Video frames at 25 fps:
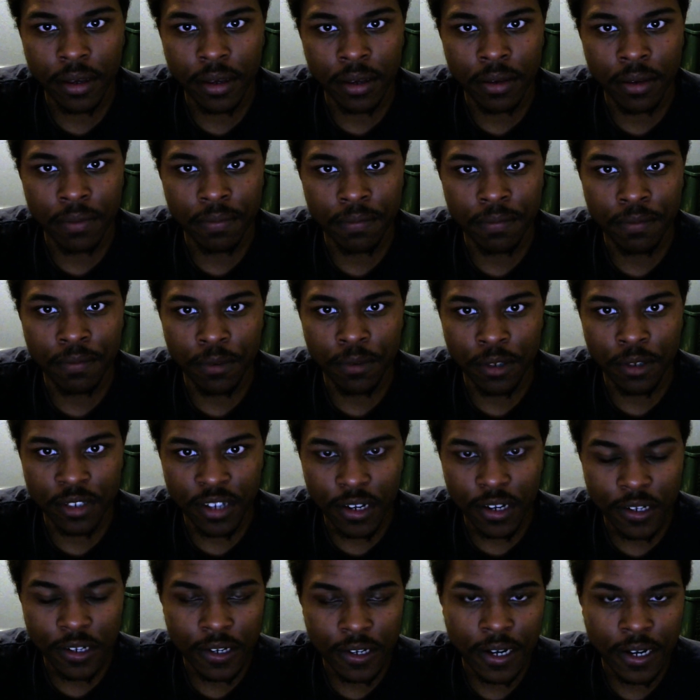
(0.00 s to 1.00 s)
for
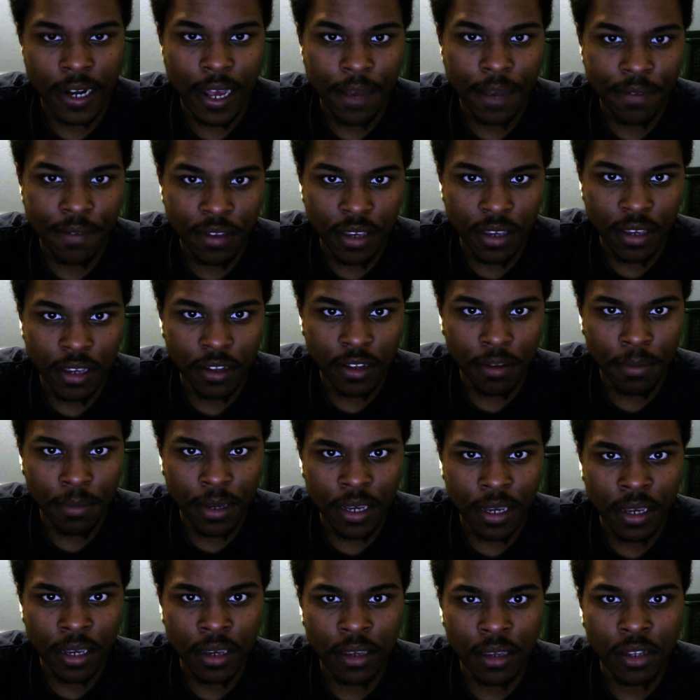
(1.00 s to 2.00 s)
Tartakovsky to
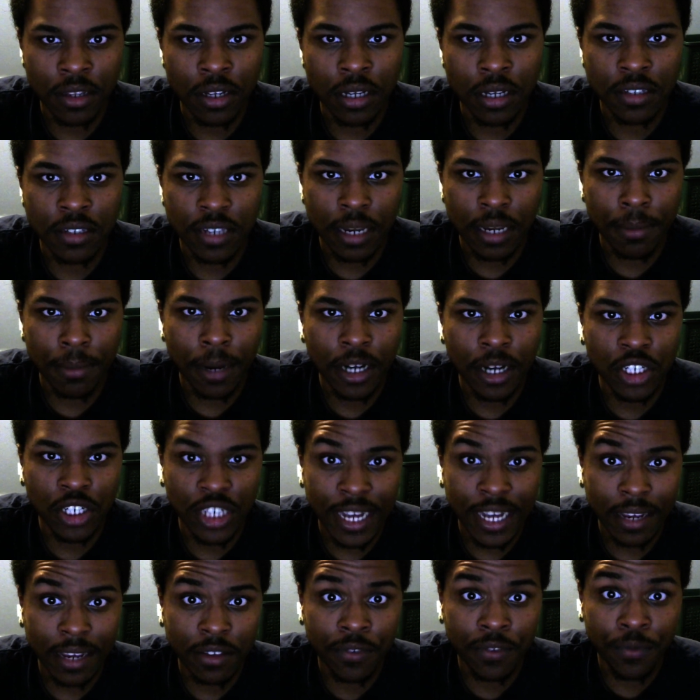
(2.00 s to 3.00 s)
be Samurai
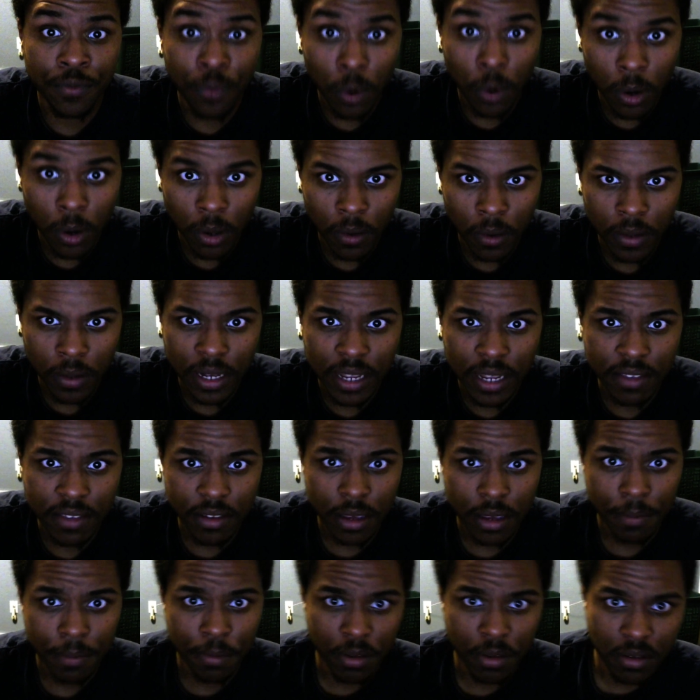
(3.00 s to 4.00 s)
Jack's foil in this
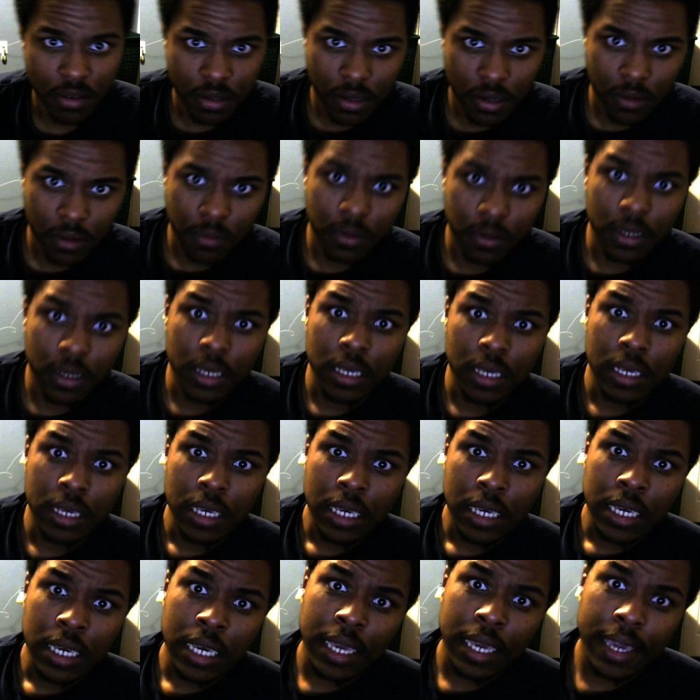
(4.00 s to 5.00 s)
episode,
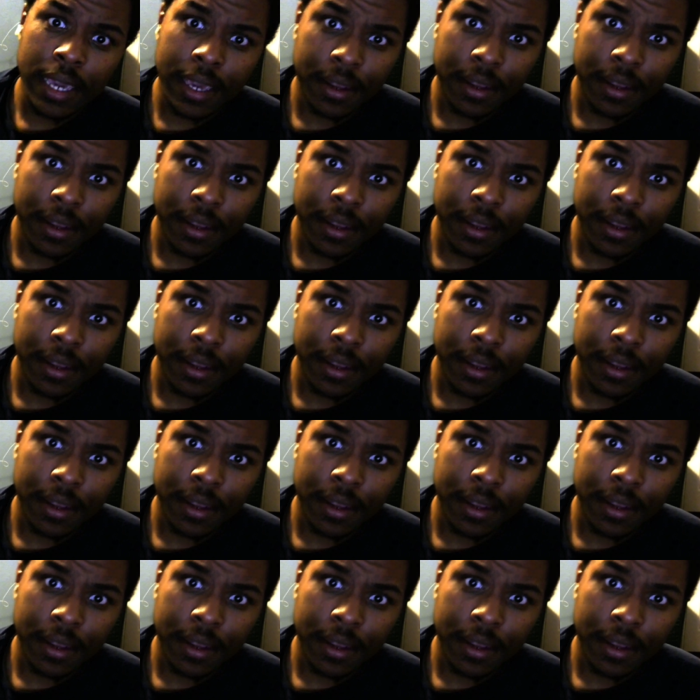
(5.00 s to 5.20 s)
and